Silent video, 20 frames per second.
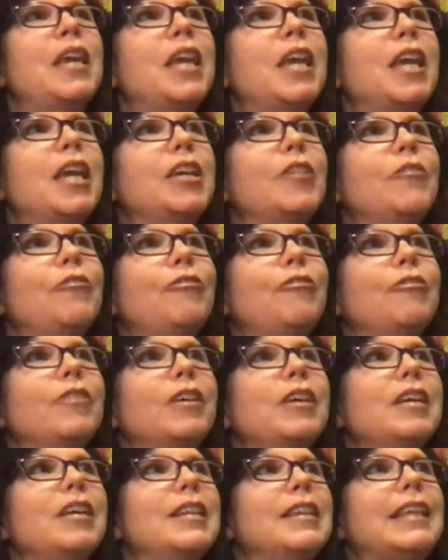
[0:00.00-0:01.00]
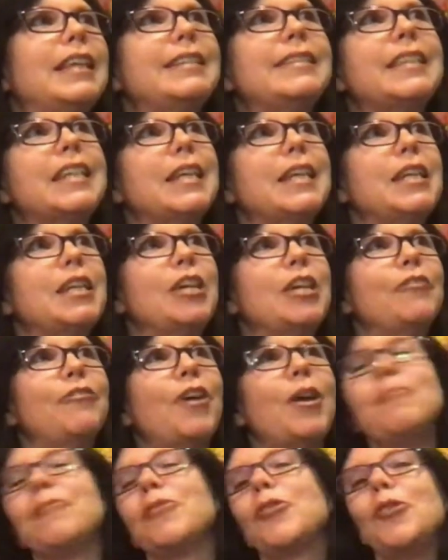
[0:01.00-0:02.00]
if let's say if
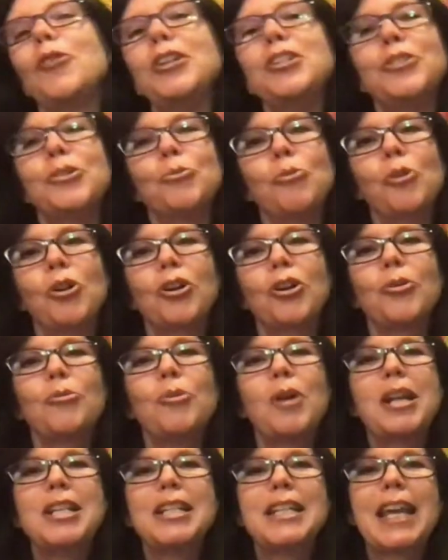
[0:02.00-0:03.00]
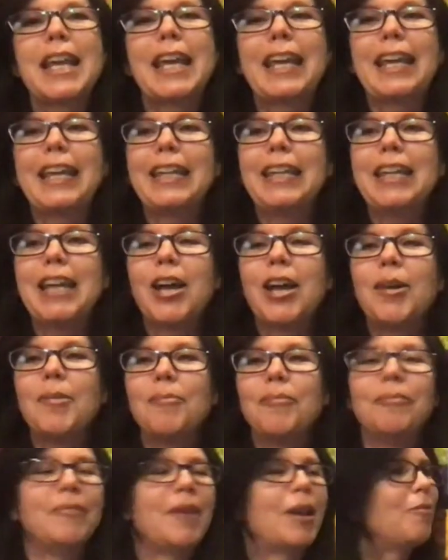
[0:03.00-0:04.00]
I'm going to work one day,
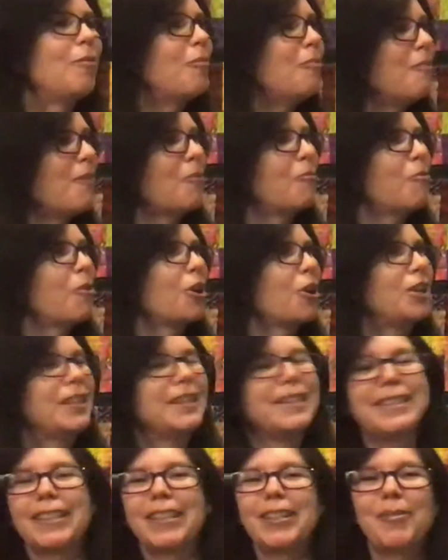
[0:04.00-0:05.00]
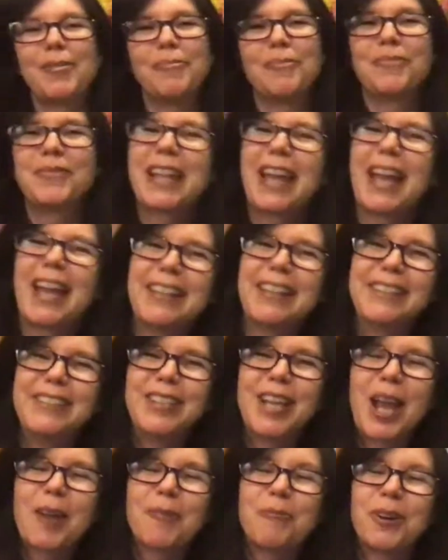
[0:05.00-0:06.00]
um, my my work is um, I
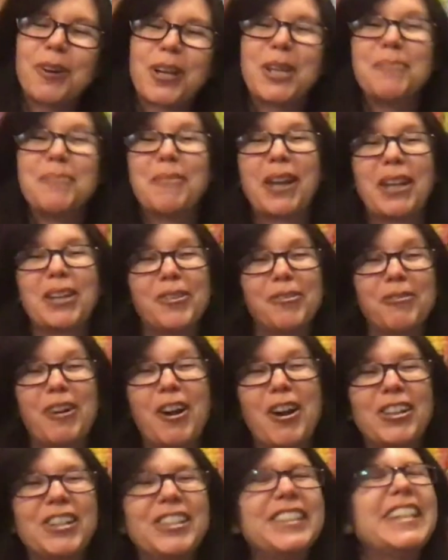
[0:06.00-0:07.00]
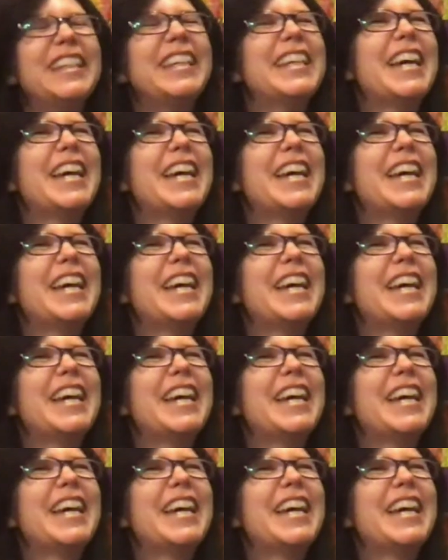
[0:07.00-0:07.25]
I work in my garage,